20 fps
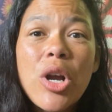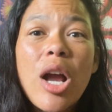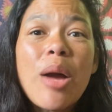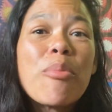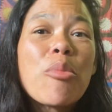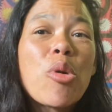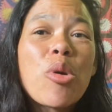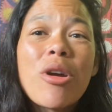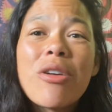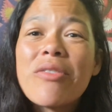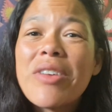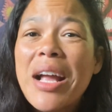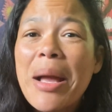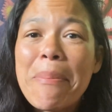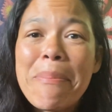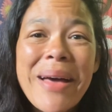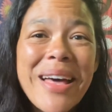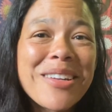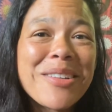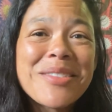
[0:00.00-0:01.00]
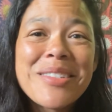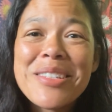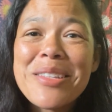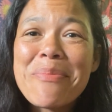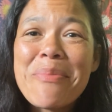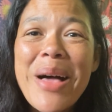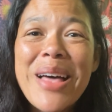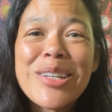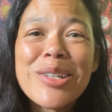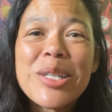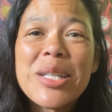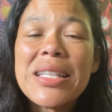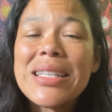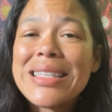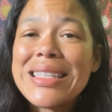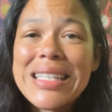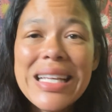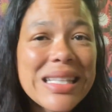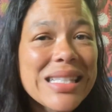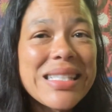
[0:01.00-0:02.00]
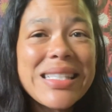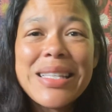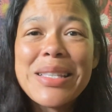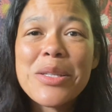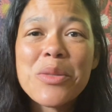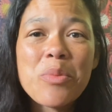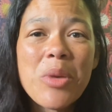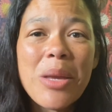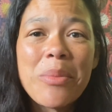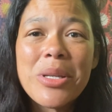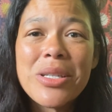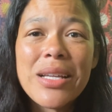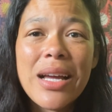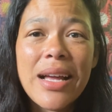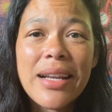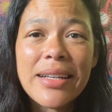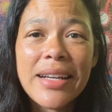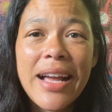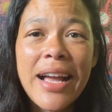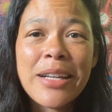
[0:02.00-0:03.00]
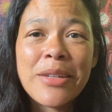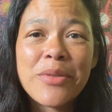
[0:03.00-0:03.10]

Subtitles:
I'm more of like a pedal to the metal, let's see this baby done kind